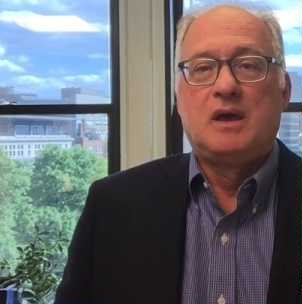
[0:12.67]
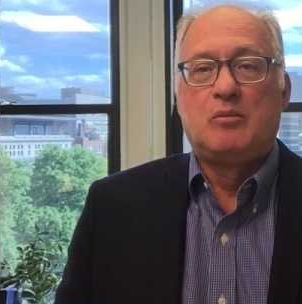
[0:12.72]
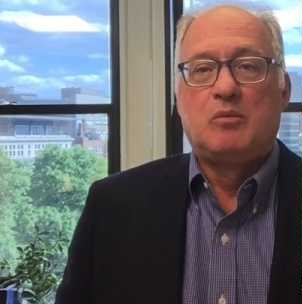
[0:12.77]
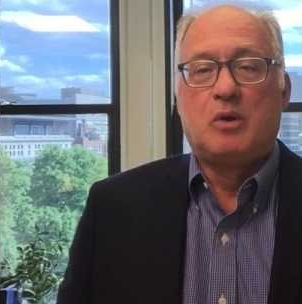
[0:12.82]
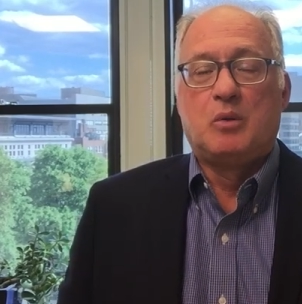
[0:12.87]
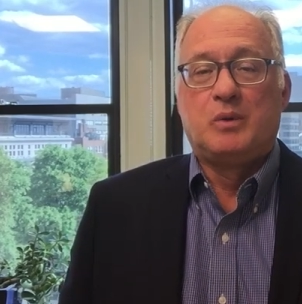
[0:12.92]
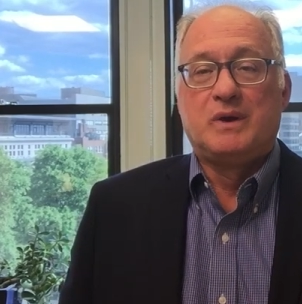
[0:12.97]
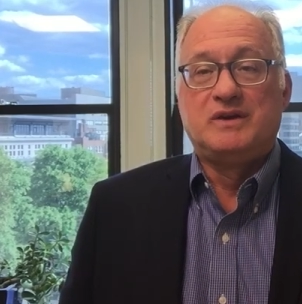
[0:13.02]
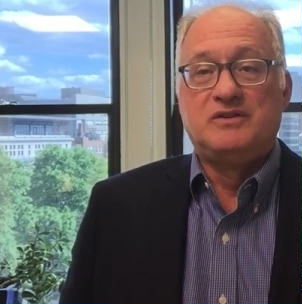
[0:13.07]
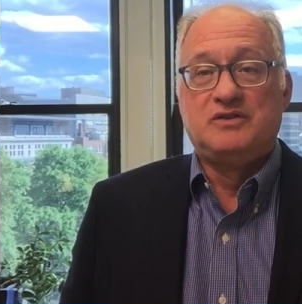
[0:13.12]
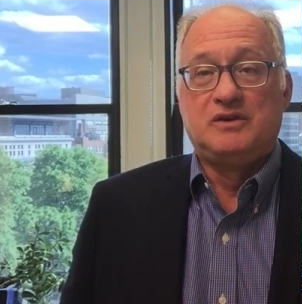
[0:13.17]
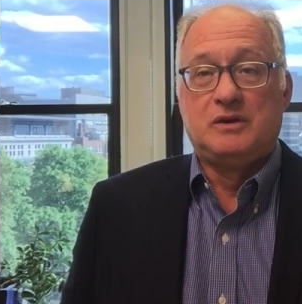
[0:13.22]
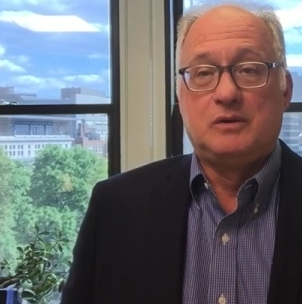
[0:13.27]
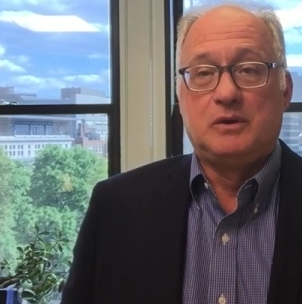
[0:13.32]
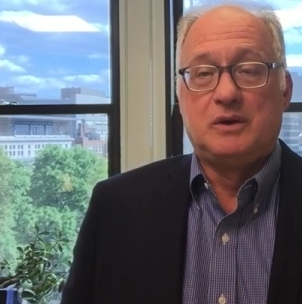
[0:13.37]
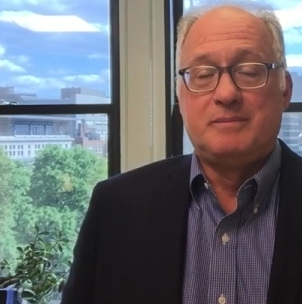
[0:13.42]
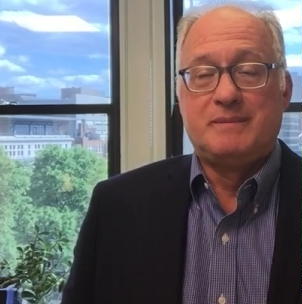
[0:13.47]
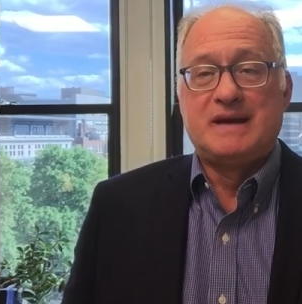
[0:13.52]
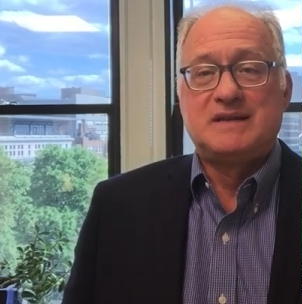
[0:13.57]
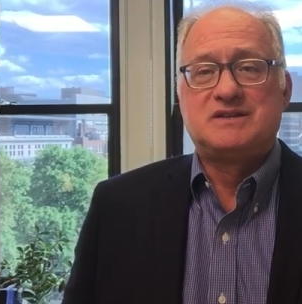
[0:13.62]
what we
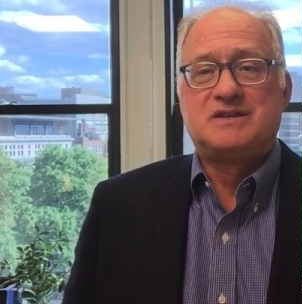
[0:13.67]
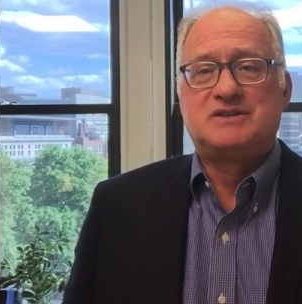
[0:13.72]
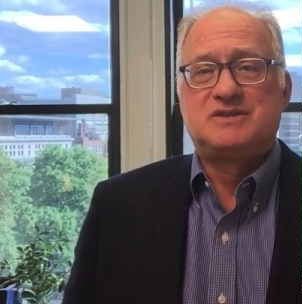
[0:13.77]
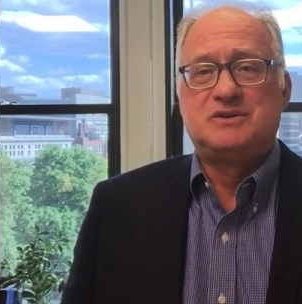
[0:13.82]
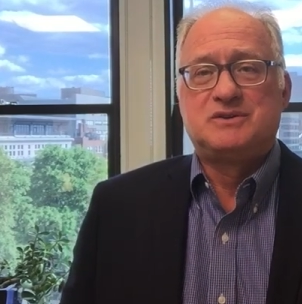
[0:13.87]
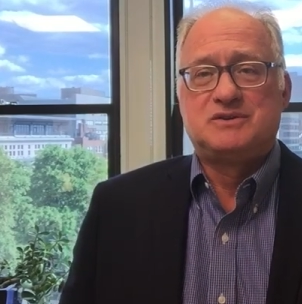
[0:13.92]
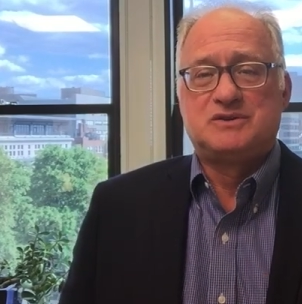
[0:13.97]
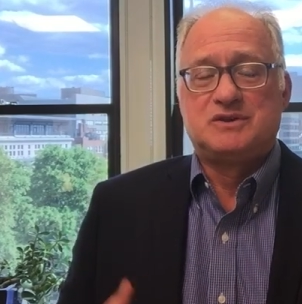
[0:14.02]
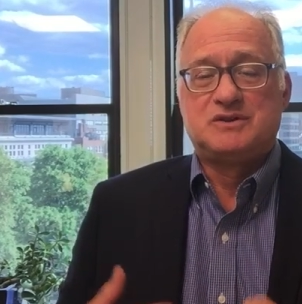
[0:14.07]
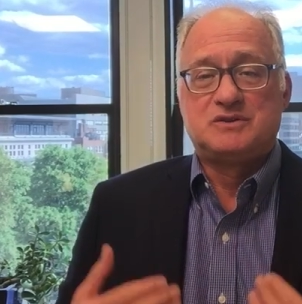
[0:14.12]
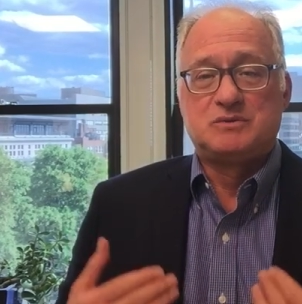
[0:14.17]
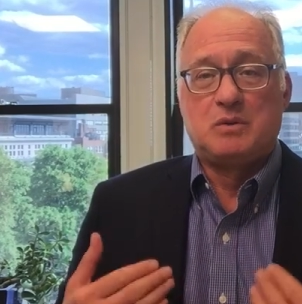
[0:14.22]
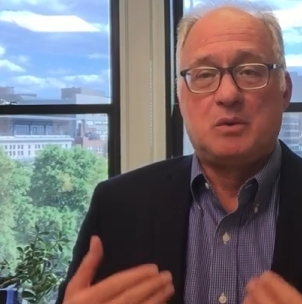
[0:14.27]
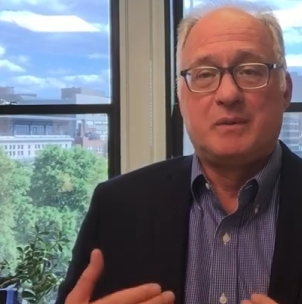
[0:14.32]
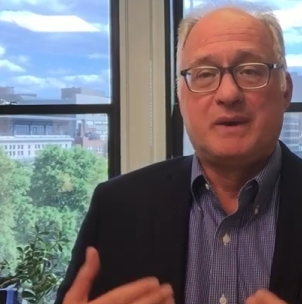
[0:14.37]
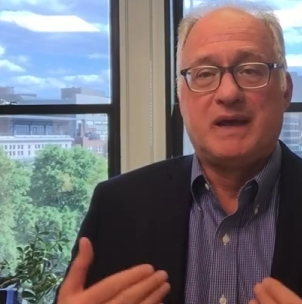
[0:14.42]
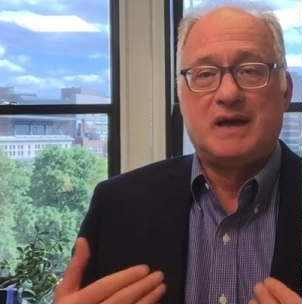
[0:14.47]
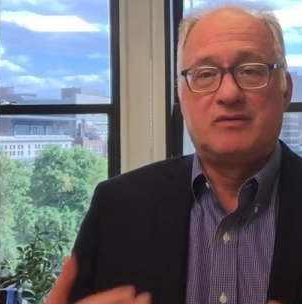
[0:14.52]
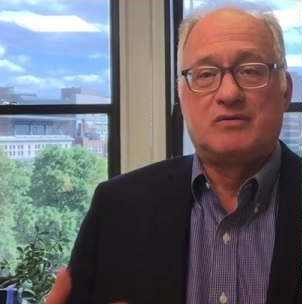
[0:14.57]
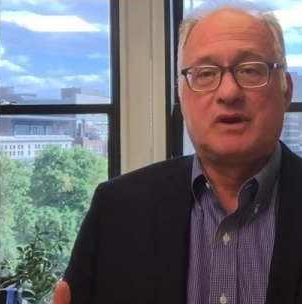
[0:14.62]
do in Massachusetts when
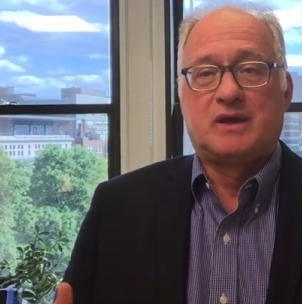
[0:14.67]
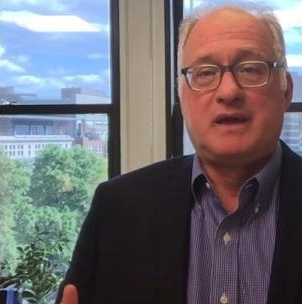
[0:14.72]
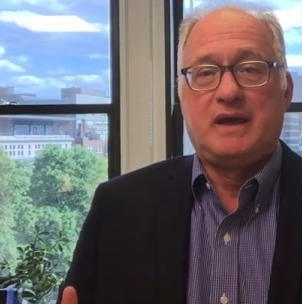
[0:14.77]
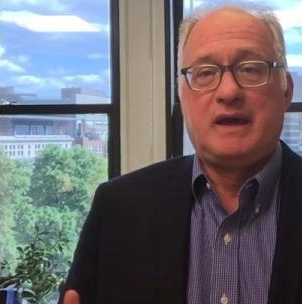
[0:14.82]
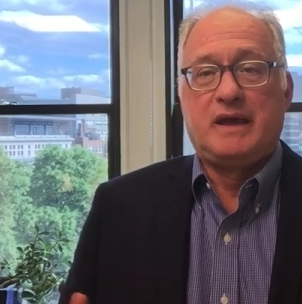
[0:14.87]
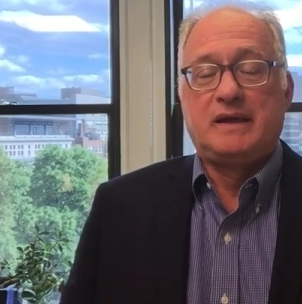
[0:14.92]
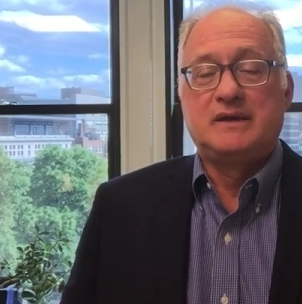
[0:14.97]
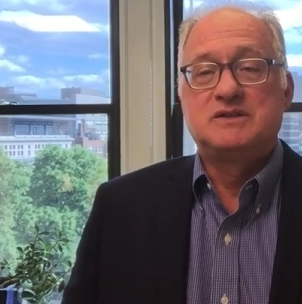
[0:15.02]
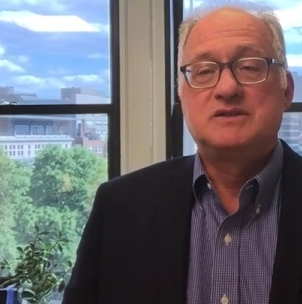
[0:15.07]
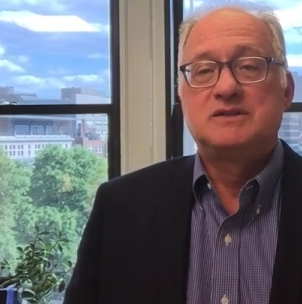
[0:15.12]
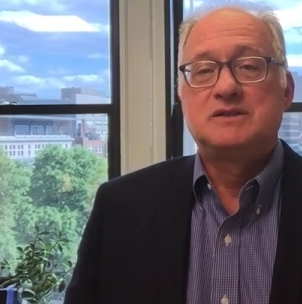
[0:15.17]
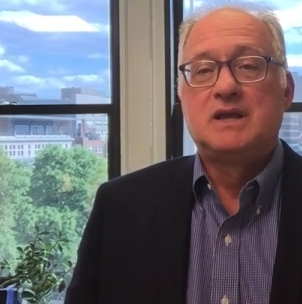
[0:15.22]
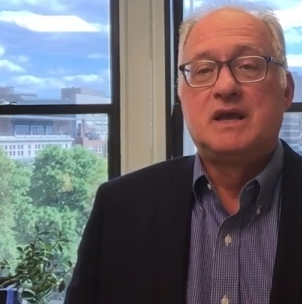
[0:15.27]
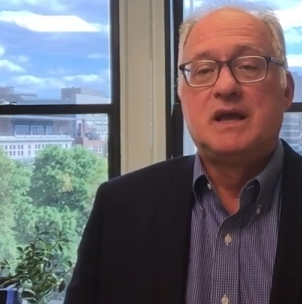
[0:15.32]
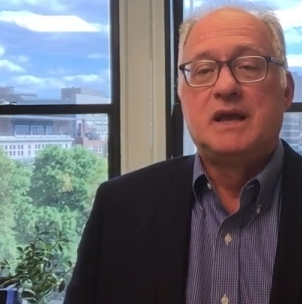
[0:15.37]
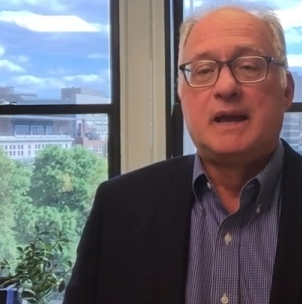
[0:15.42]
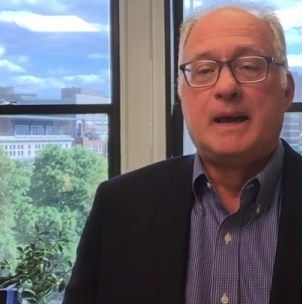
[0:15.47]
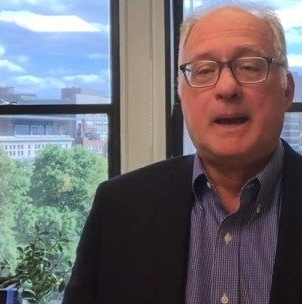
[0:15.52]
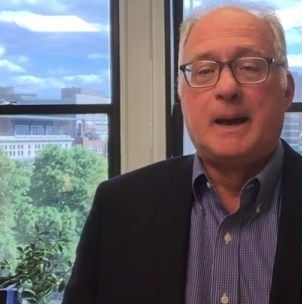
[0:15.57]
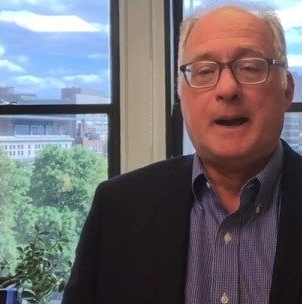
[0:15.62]
we have a case.
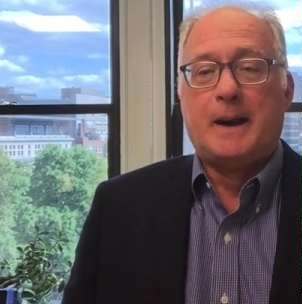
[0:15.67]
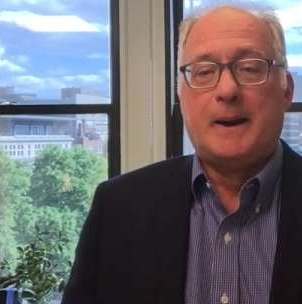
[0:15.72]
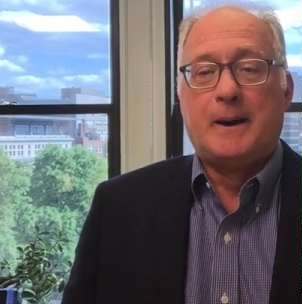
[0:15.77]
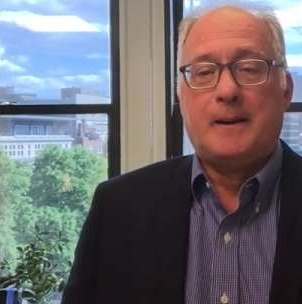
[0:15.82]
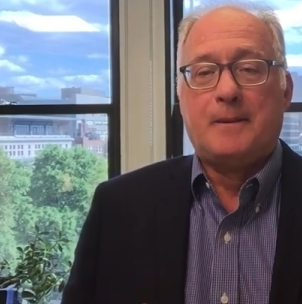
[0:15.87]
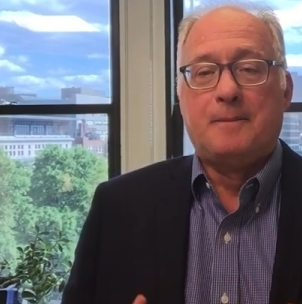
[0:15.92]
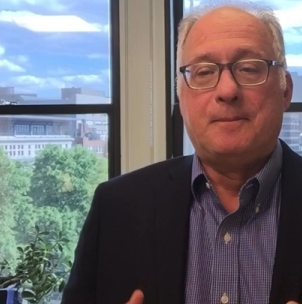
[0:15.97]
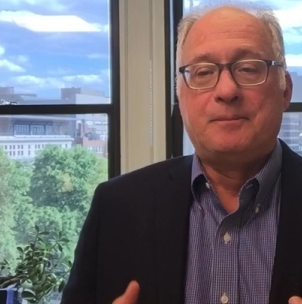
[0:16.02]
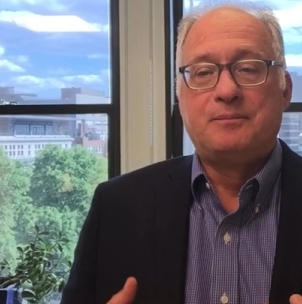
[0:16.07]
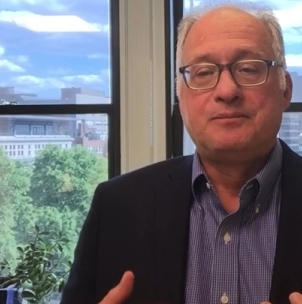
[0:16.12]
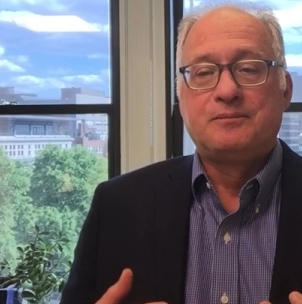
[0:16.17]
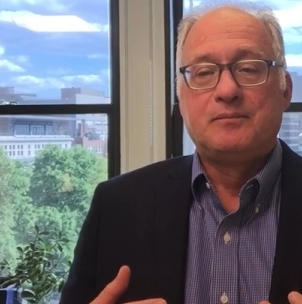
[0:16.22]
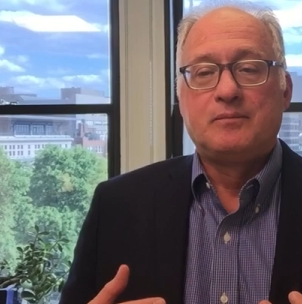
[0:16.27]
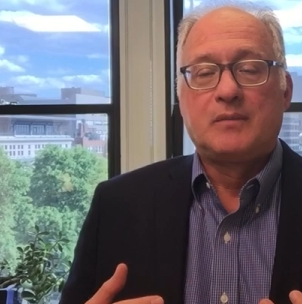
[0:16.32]
Um,